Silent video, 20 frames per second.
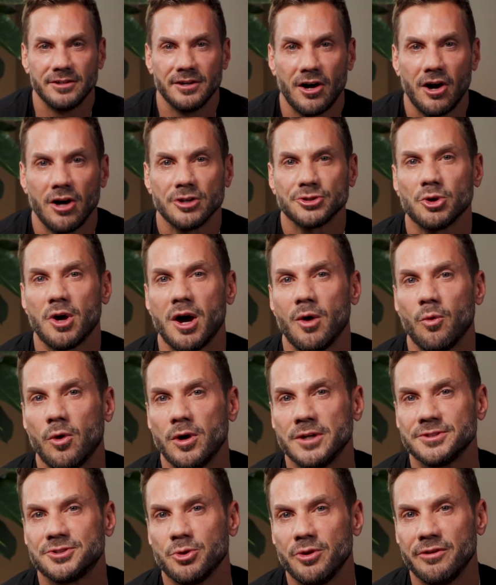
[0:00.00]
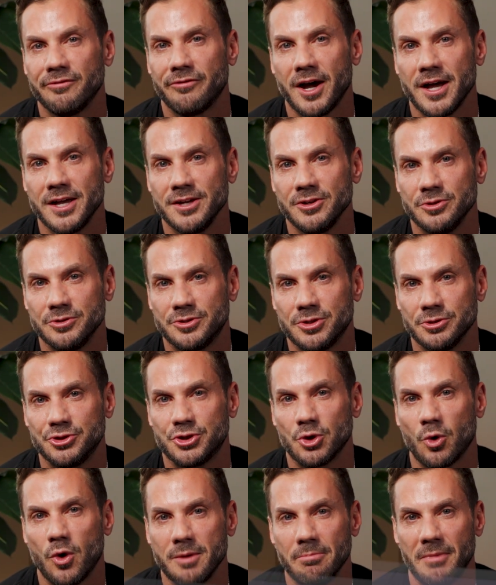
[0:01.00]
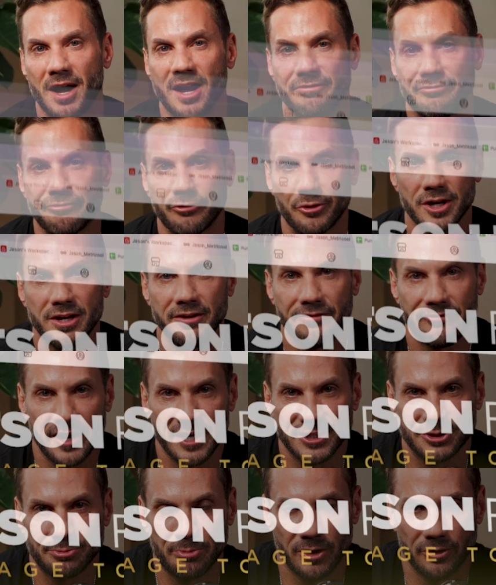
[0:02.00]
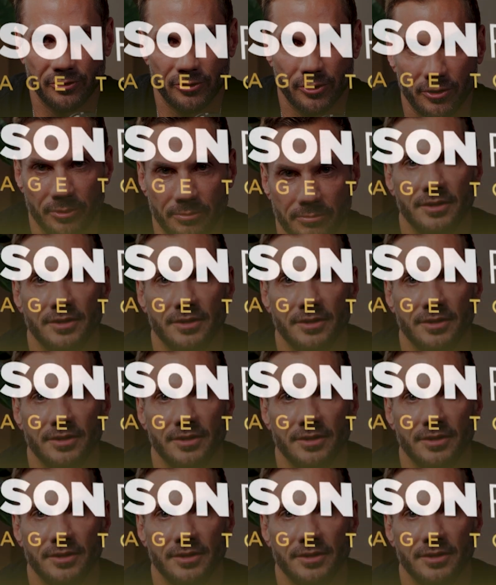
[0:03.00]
Also, I want to invite you to join my free Facebook group.